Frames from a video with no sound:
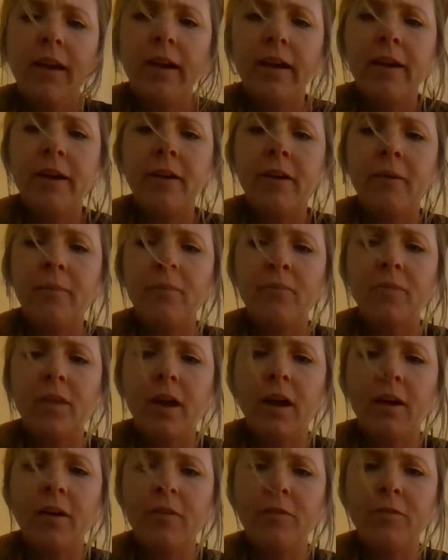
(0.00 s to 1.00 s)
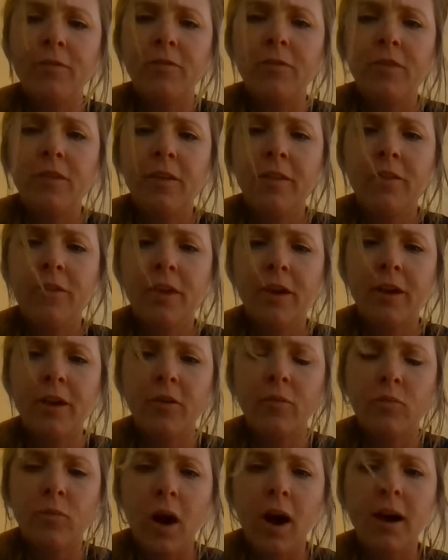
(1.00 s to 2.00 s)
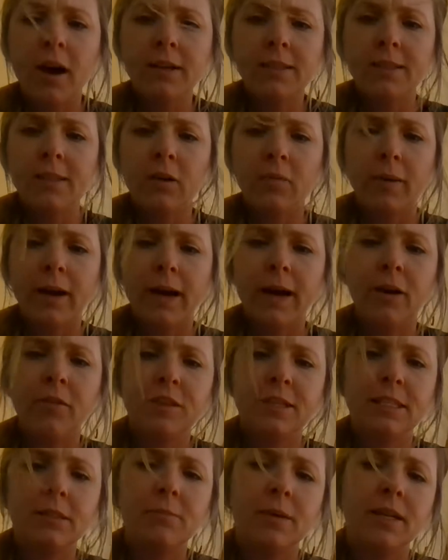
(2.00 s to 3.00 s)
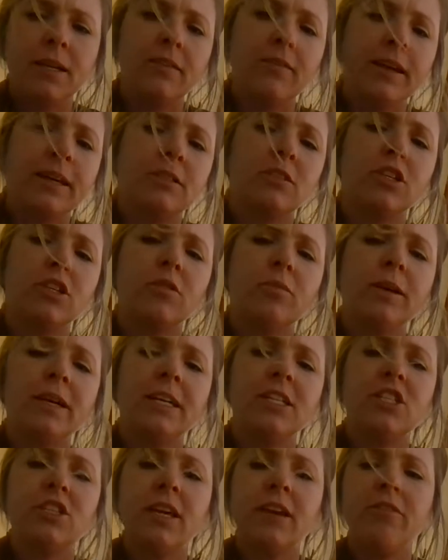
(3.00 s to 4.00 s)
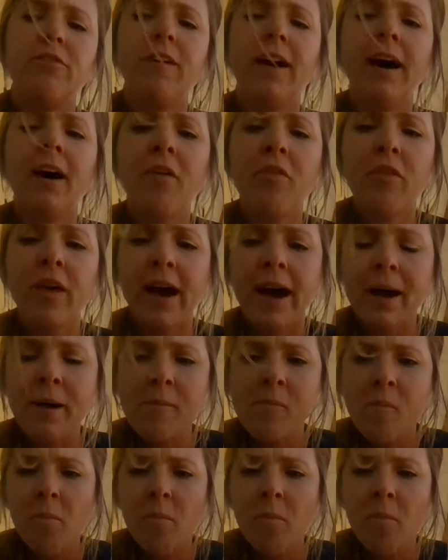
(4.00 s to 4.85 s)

of the rocks around this mid-Atlantic ridge, and they found that